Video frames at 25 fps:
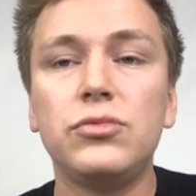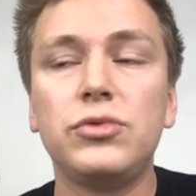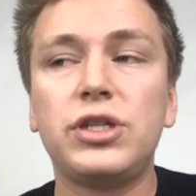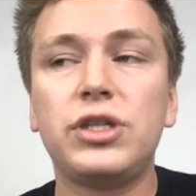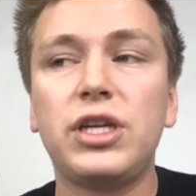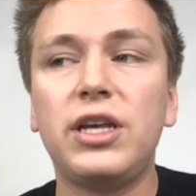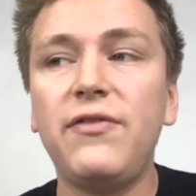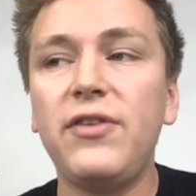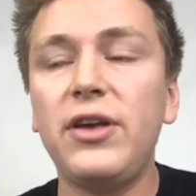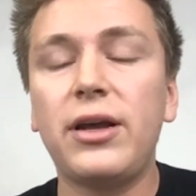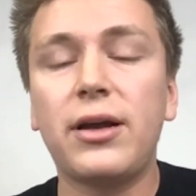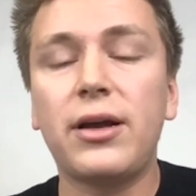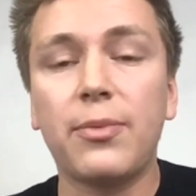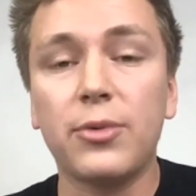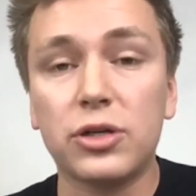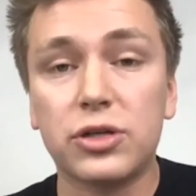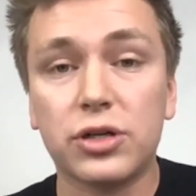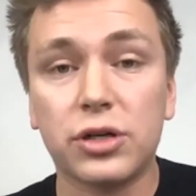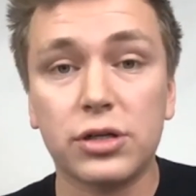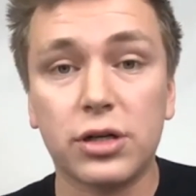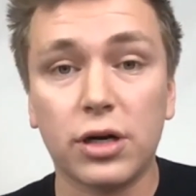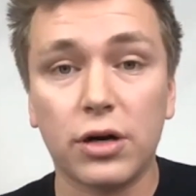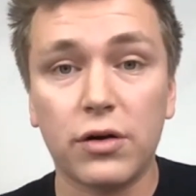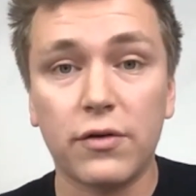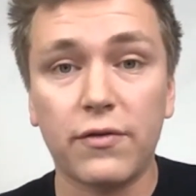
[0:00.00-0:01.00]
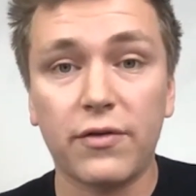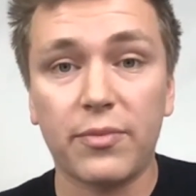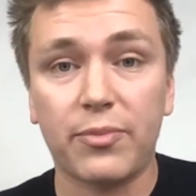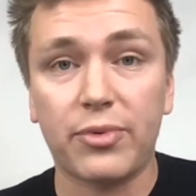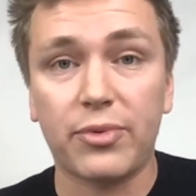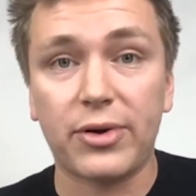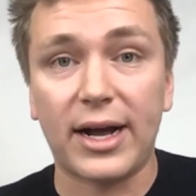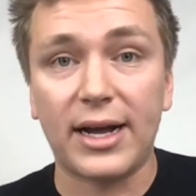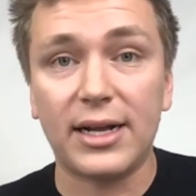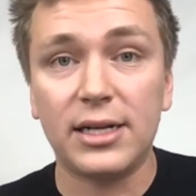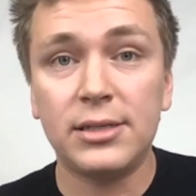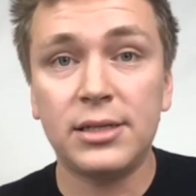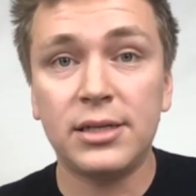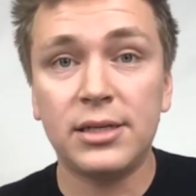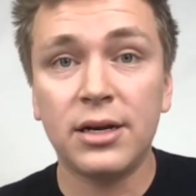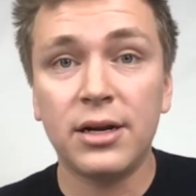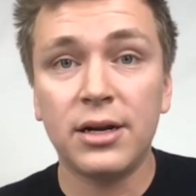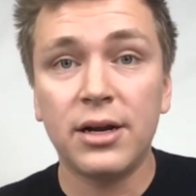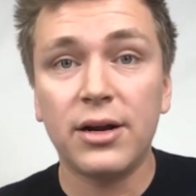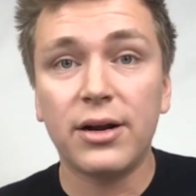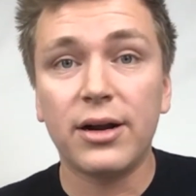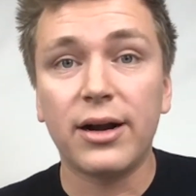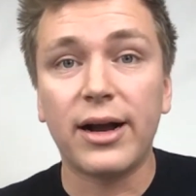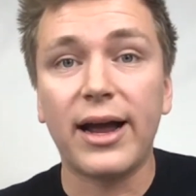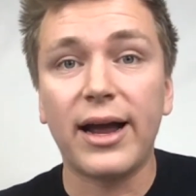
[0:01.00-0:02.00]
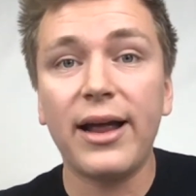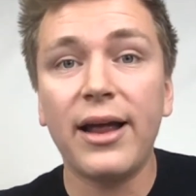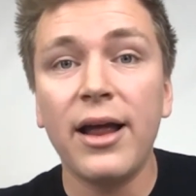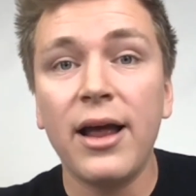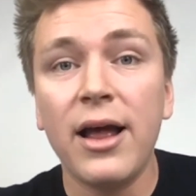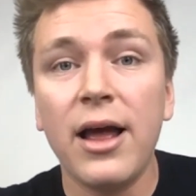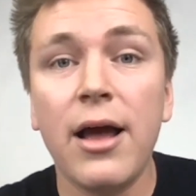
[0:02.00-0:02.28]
TV commercials are overpriced, right?